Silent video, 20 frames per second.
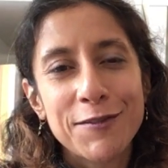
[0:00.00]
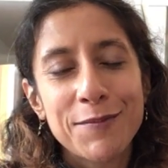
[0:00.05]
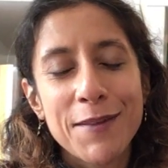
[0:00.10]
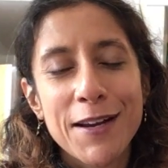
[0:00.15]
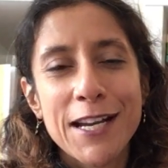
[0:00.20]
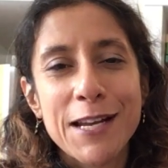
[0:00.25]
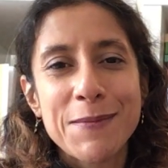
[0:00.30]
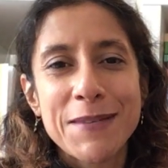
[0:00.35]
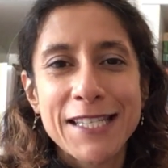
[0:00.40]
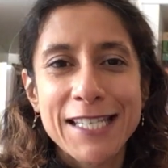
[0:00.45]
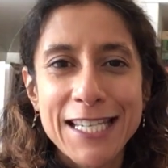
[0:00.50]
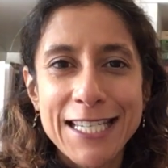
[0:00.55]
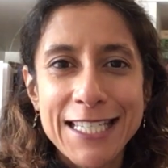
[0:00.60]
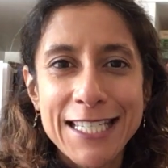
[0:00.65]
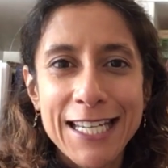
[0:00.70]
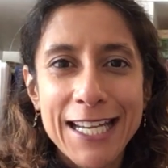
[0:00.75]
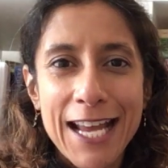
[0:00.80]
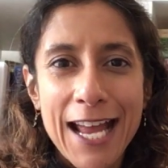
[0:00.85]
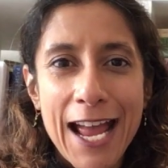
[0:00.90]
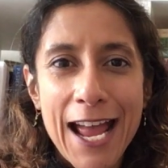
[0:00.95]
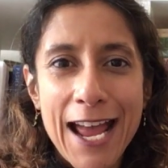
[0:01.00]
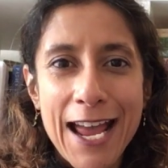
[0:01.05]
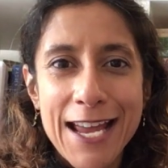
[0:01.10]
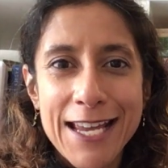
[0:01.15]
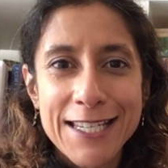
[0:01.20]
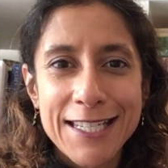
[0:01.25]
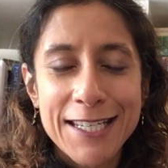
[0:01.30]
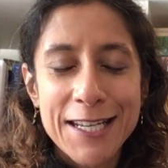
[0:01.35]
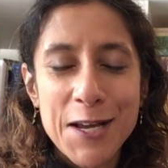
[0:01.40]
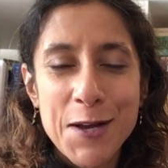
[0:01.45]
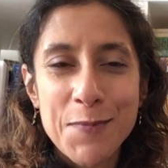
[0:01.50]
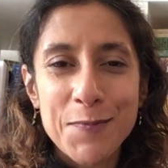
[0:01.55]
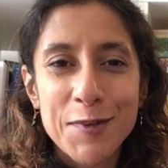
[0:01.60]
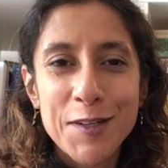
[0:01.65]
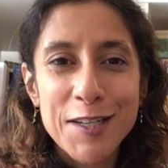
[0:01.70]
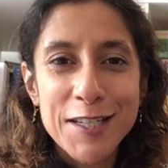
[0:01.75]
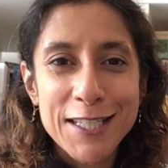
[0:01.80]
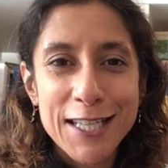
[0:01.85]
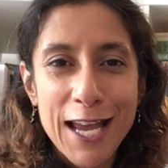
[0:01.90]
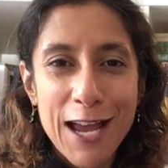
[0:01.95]
My name is Nydia and
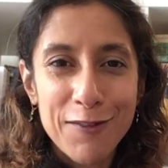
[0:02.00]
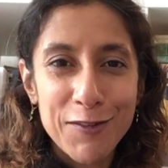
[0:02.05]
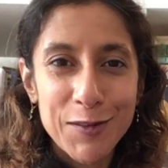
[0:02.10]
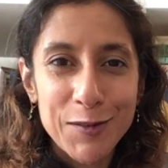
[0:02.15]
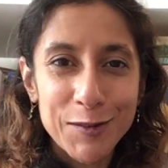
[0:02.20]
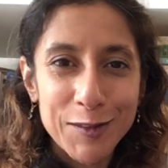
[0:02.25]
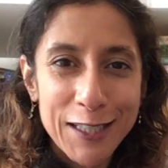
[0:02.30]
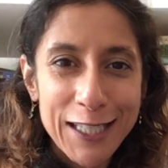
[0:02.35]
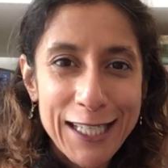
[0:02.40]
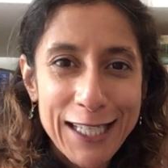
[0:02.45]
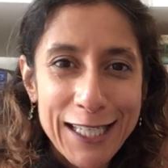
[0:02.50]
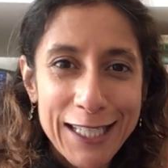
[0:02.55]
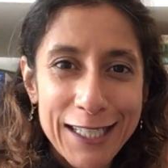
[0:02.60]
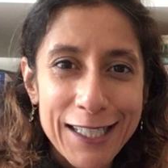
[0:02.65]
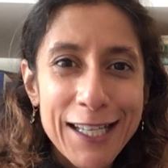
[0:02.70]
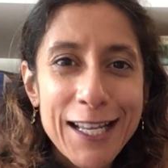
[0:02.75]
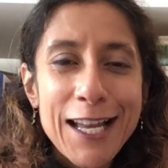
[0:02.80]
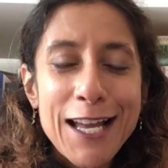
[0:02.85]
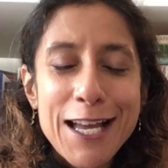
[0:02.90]
good to have you all here.